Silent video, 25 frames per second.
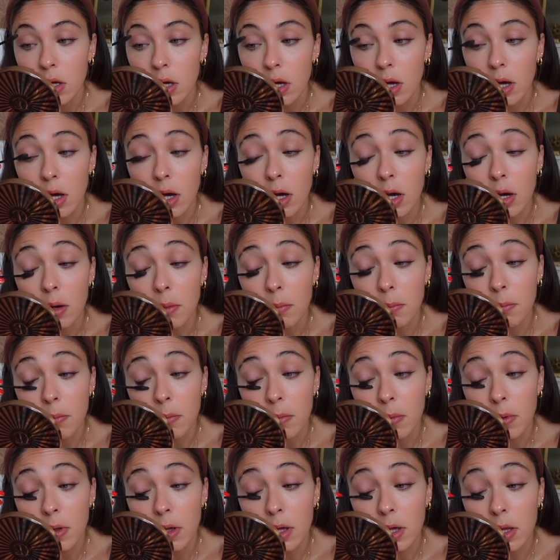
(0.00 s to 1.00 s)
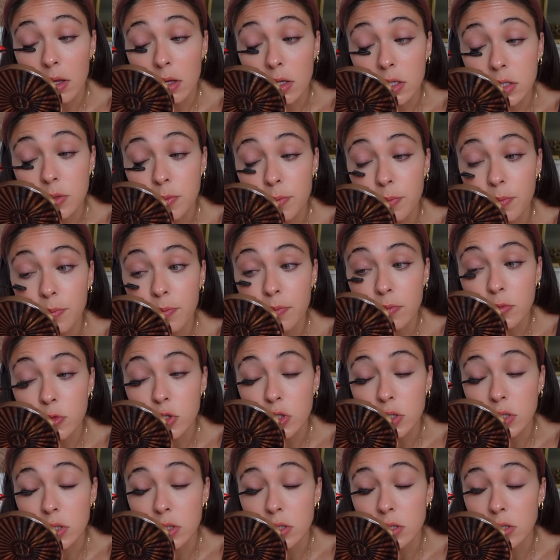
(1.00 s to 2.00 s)
Um, it looks
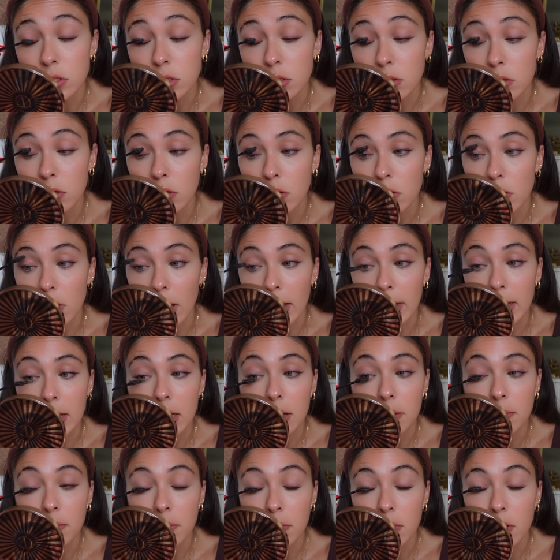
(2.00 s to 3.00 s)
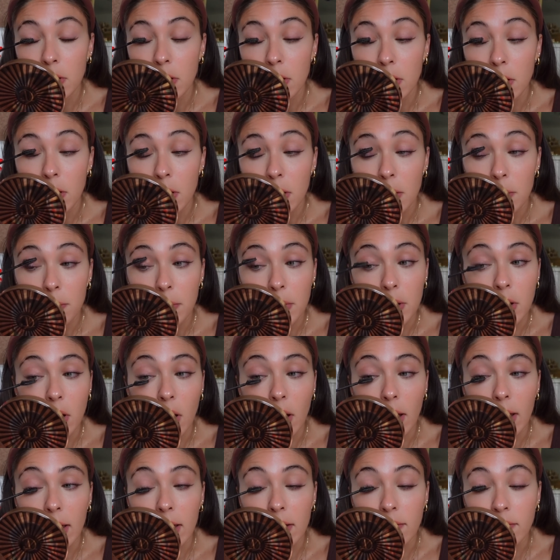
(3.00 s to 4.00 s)
just glam, but
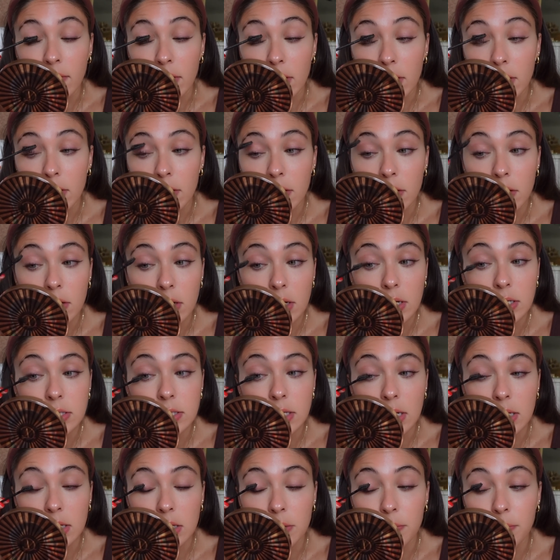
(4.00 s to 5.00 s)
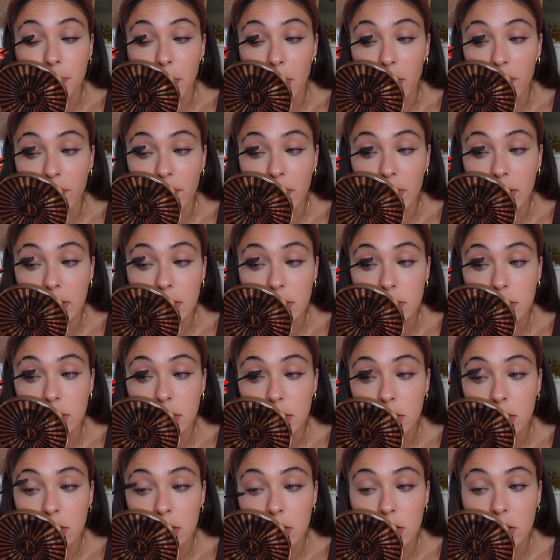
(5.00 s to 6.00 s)
not heavy. It's like the perfect
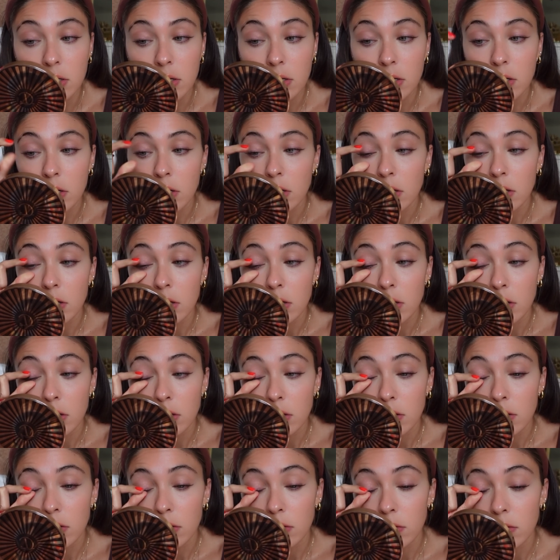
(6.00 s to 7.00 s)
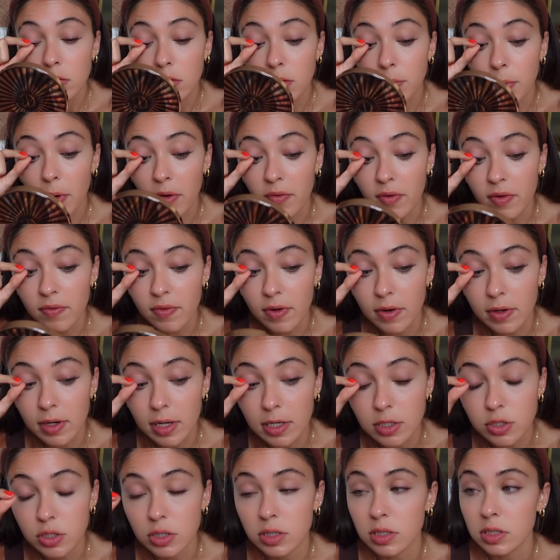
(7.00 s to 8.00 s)
the Perfect
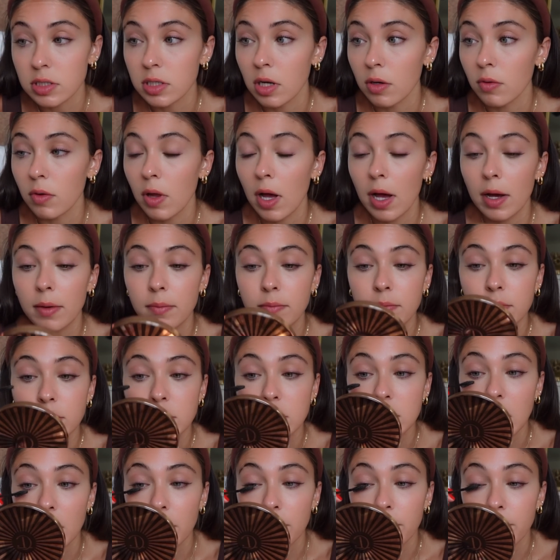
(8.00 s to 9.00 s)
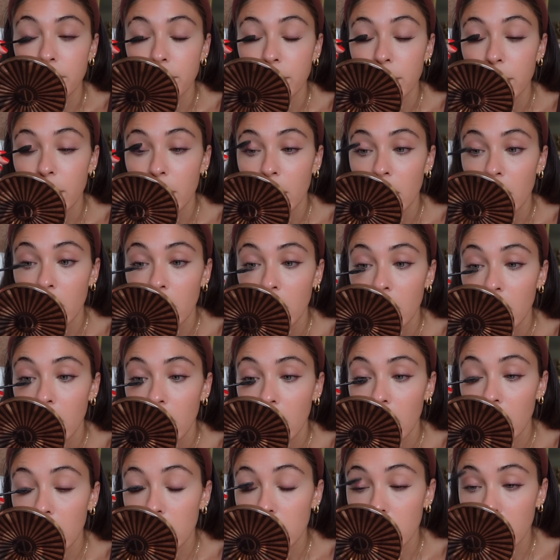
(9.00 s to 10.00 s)
Foundations, no lie. So
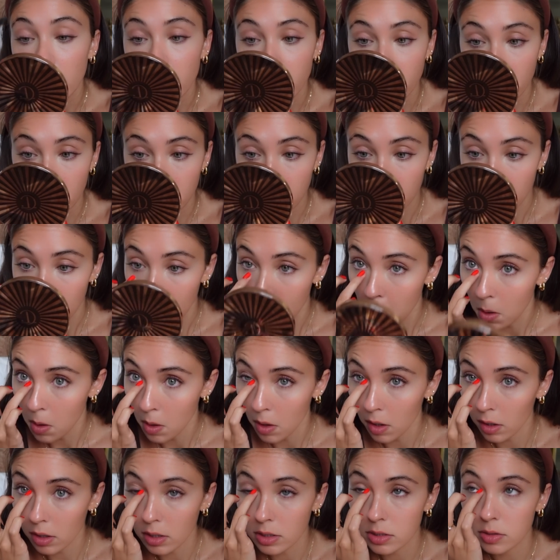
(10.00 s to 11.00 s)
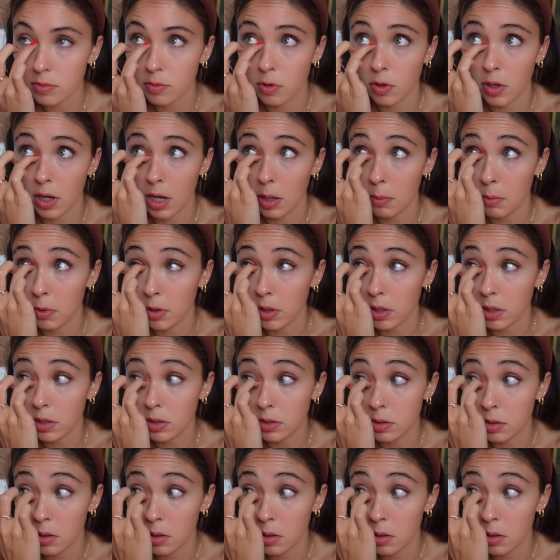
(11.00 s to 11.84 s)
I love them. I got some little eye boogies.